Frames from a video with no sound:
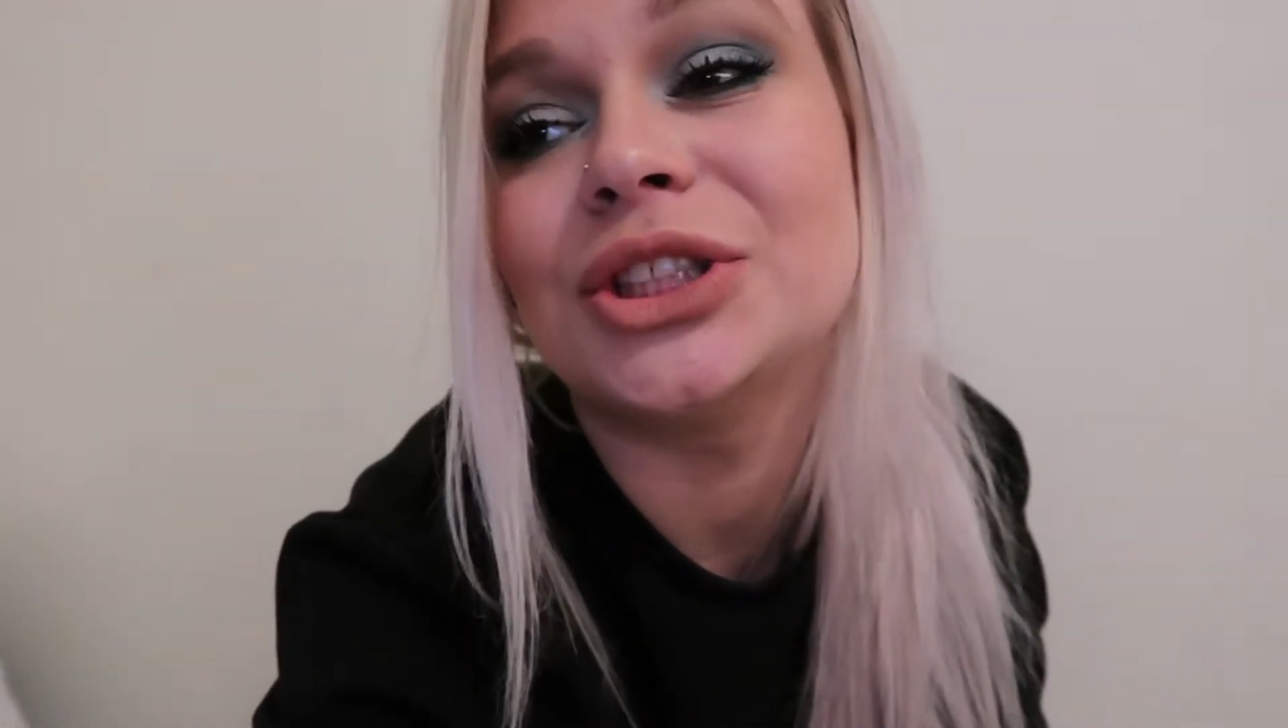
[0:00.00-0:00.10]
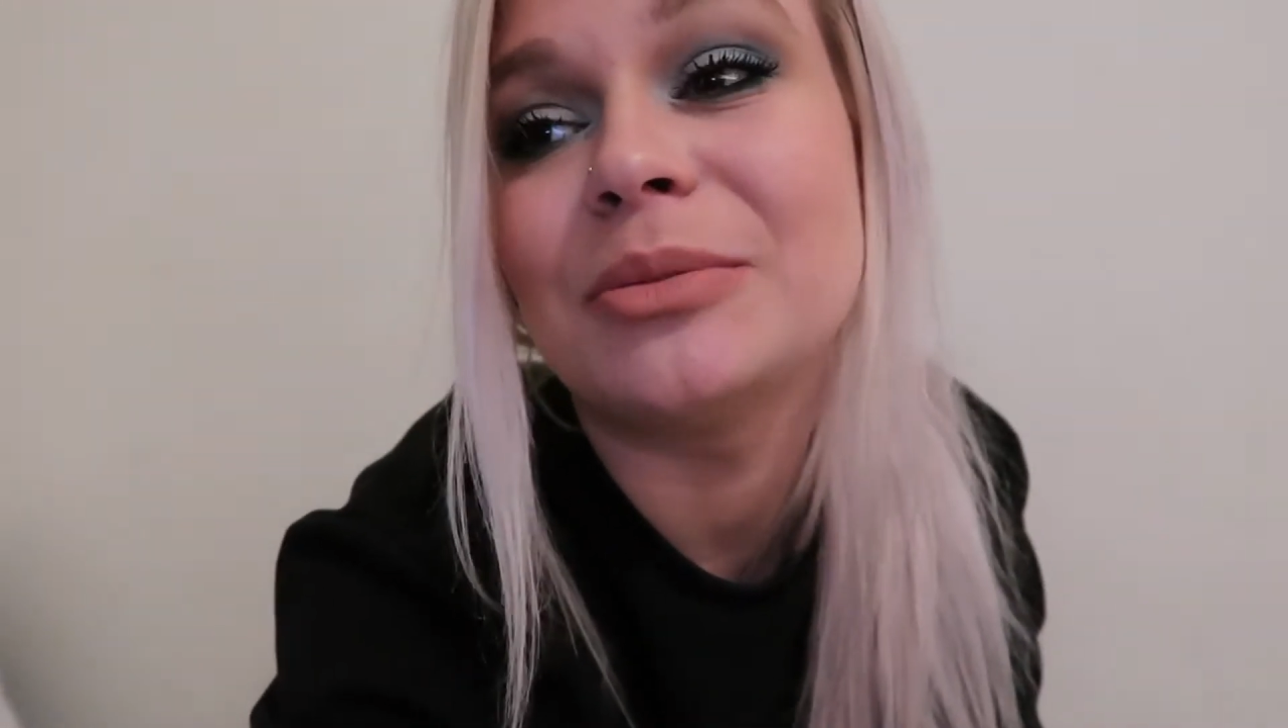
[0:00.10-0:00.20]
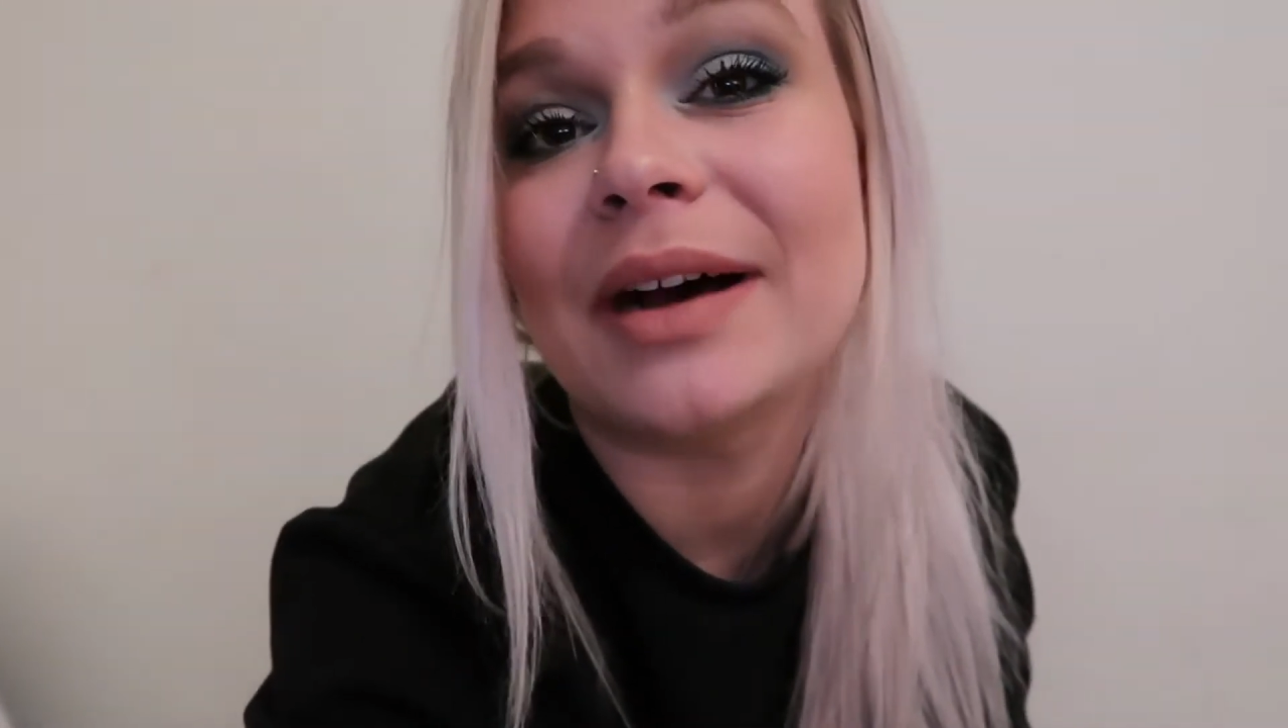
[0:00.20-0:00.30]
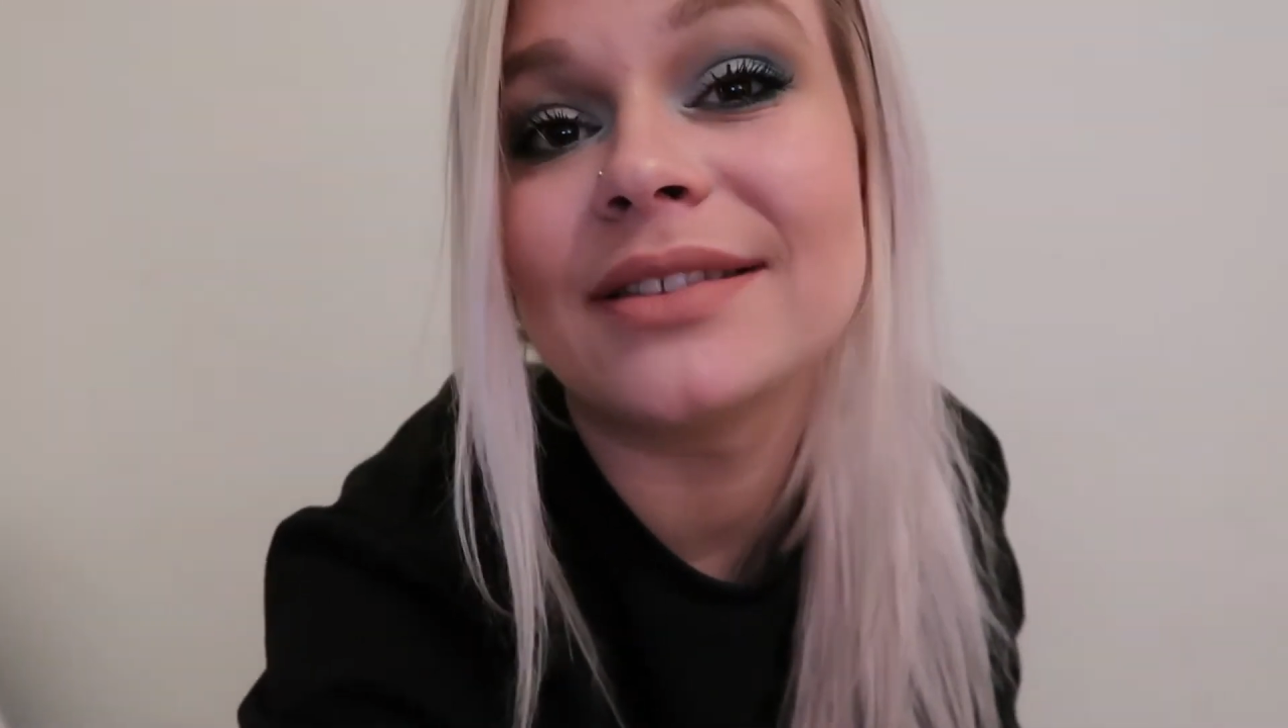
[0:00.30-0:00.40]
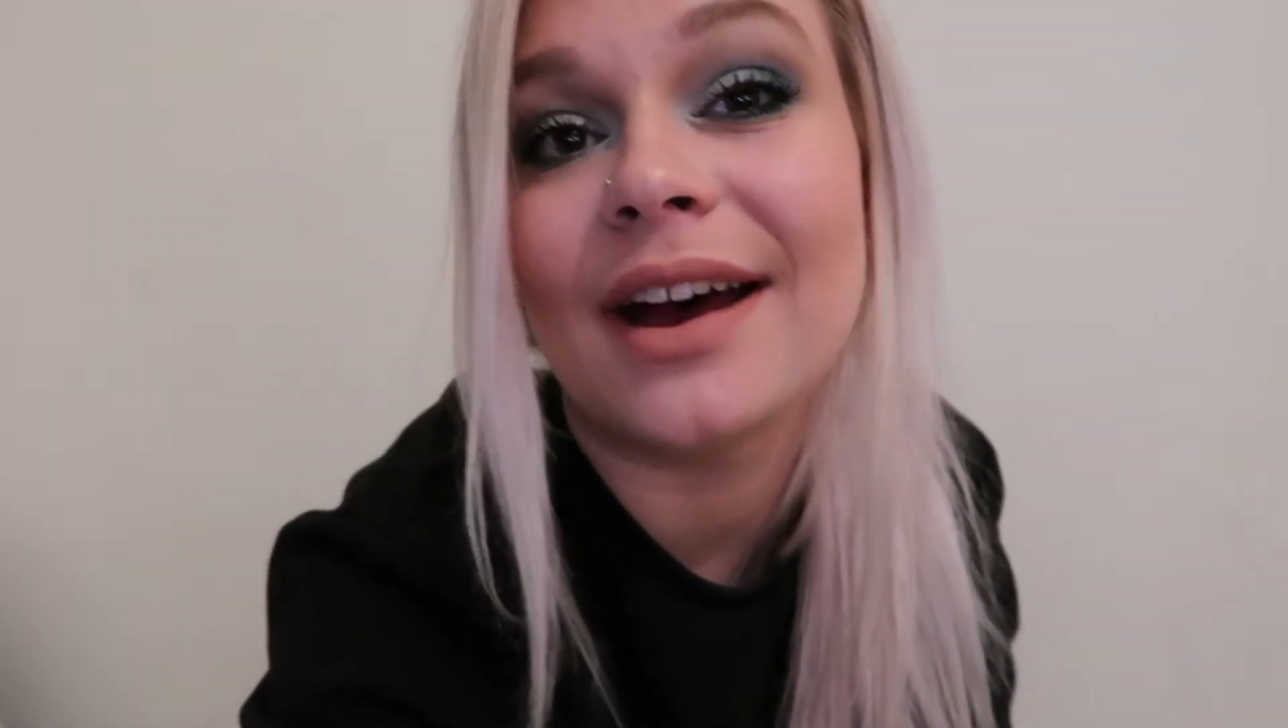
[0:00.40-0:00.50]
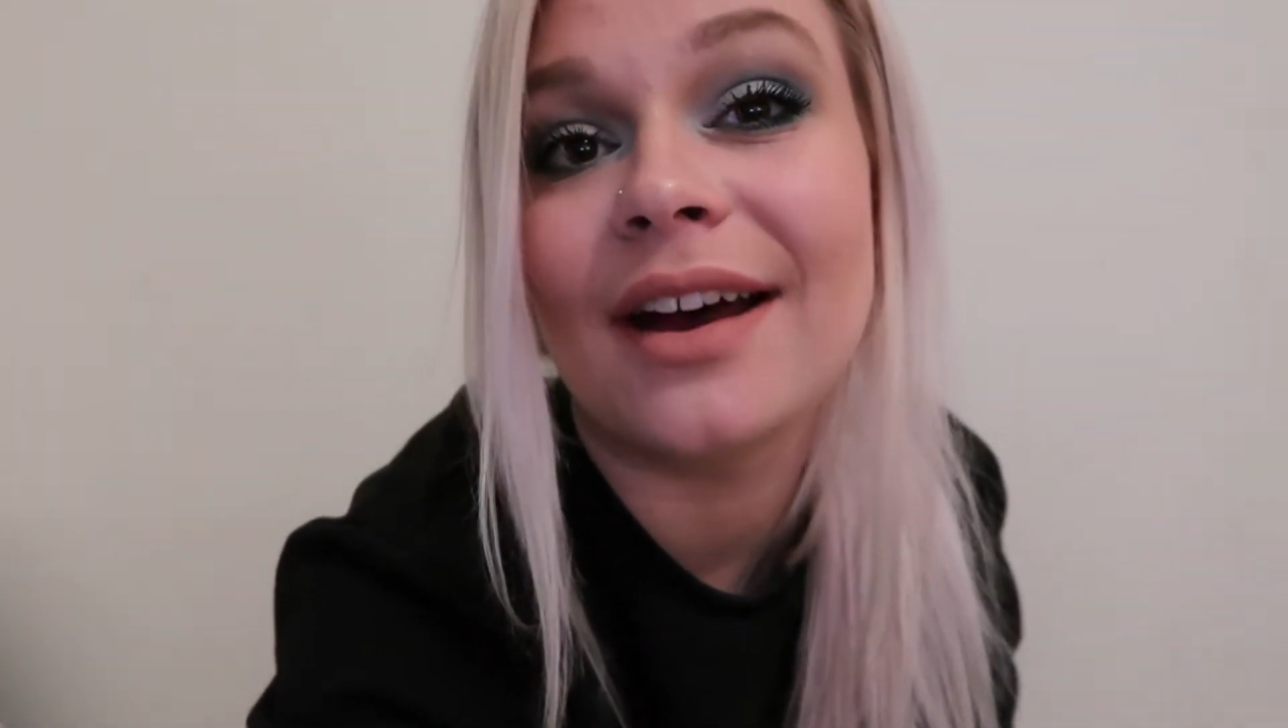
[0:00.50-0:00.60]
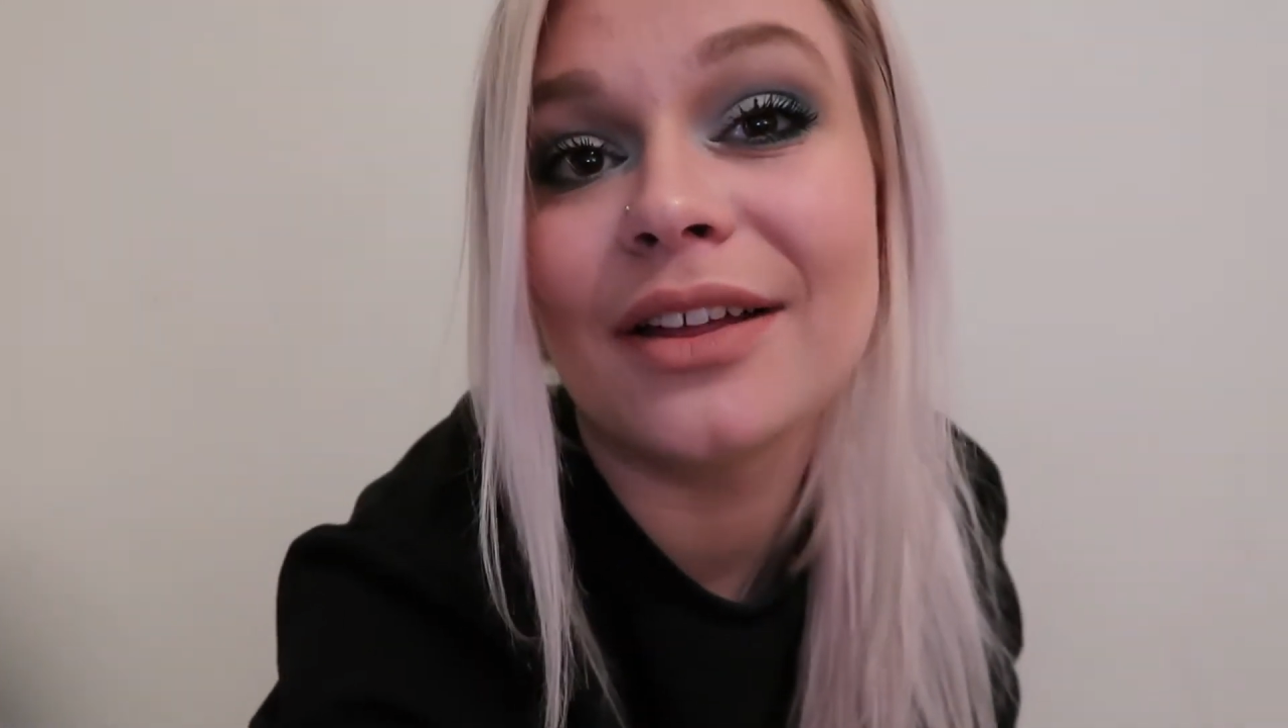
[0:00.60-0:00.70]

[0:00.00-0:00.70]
to you about that